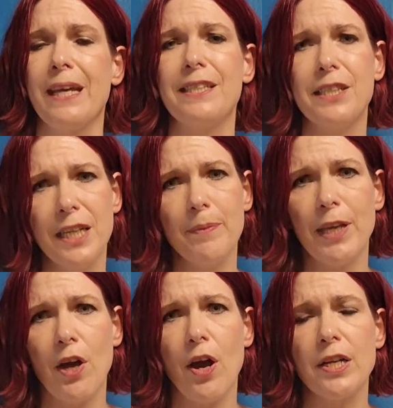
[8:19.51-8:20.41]
It's going to
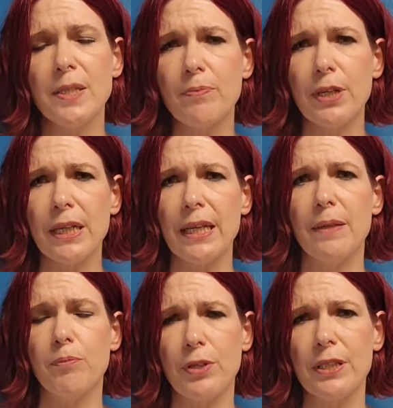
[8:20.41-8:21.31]
be hard to bring
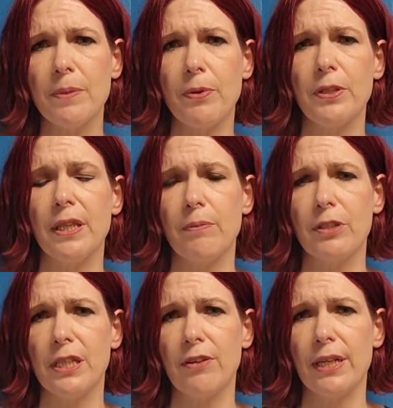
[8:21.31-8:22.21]
in principled
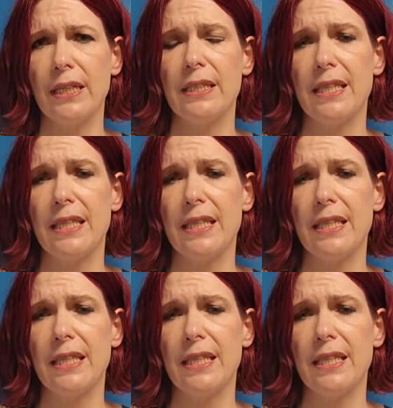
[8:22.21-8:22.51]
libertarians.